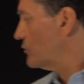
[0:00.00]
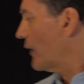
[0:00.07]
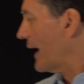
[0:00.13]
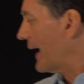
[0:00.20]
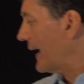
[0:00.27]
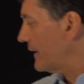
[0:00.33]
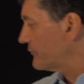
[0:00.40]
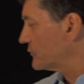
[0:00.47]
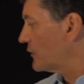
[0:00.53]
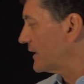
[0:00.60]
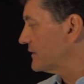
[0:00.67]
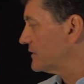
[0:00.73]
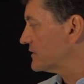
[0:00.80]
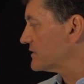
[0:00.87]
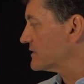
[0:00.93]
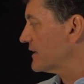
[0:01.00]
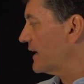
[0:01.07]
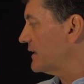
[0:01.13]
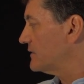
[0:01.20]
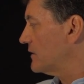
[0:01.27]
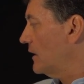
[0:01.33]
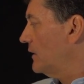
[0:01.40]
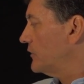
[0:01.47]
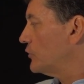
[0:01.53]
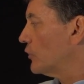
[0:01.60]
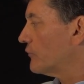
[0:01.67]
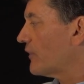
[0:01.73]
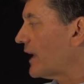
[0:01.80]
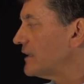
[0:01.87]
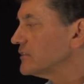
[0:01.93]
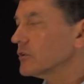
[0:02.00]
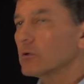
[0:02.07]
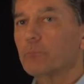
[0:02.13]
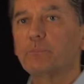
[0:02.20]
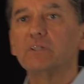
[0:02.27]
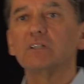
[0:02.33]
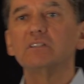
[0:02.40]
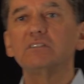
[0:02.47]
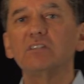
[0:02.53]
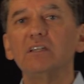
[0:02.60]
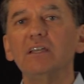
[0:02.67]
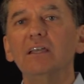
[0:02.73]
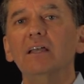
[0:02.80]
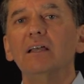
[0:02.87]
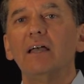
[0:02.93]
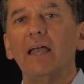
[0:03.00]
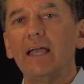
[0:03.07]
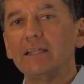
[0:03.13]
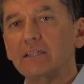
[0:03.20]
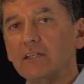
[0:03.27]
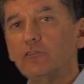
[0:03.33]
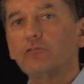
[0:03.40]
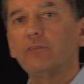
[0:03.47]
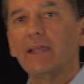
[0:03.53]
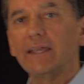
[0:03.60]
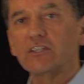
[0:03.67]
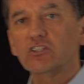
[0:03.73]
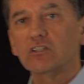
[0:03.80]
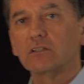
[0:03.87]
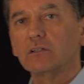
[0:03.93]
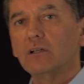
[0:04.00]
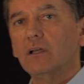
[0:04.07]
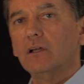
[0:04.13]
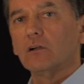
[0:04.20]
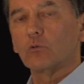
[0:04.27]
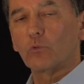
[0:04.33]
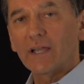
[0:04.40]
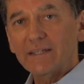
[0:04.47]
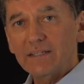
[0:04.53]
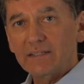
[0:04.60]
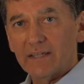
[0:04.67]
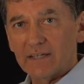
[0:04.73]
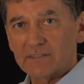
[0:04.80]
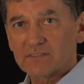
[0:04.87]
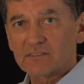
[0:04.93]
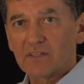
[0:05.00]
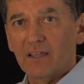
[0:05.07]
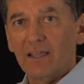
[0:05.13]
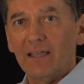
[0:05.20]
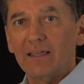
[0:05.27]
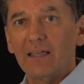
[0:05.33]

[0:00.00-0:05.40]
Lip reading: have to understand your vulnerability and inflation readiness.